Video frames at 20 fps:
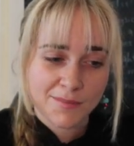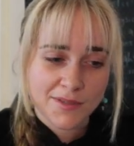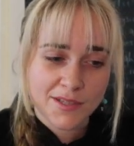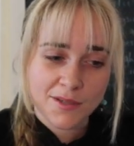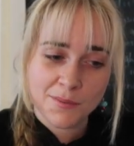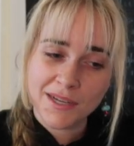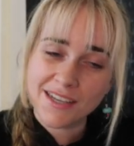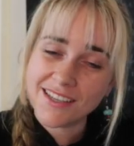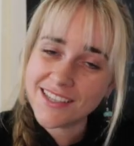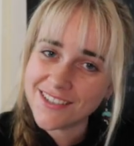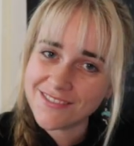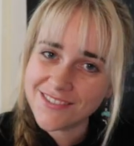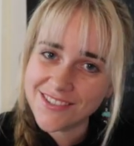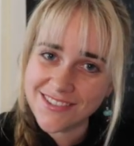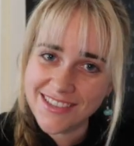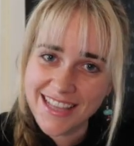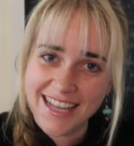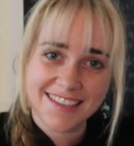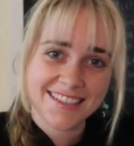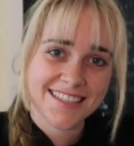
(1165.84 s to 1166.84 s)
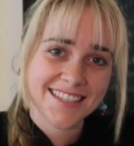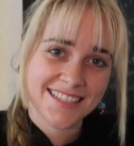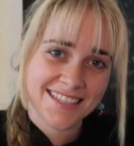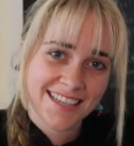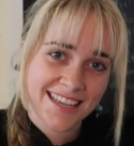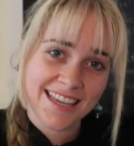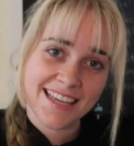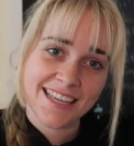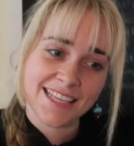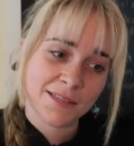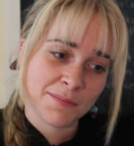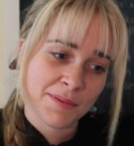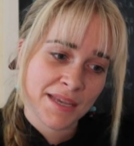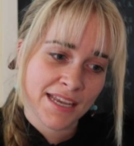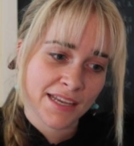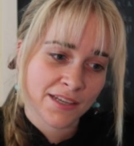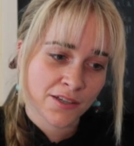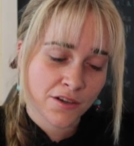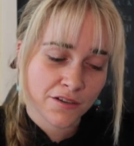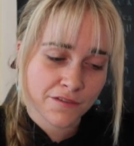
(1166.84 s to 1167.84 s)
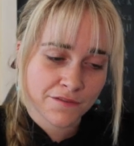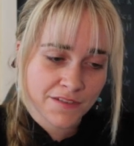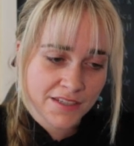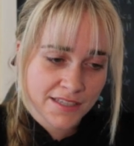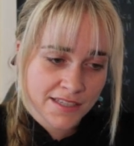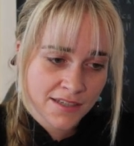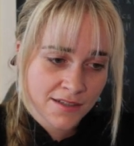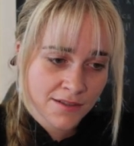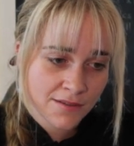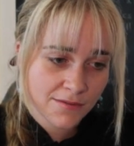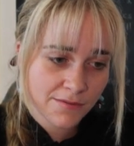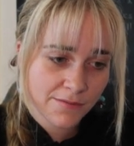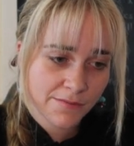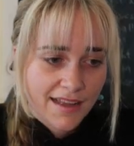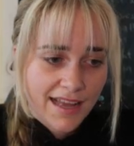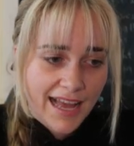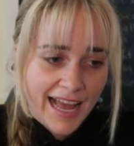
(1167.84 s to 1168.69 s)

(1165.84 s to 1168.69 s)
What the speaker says: So we're going to rule out C as being not physical.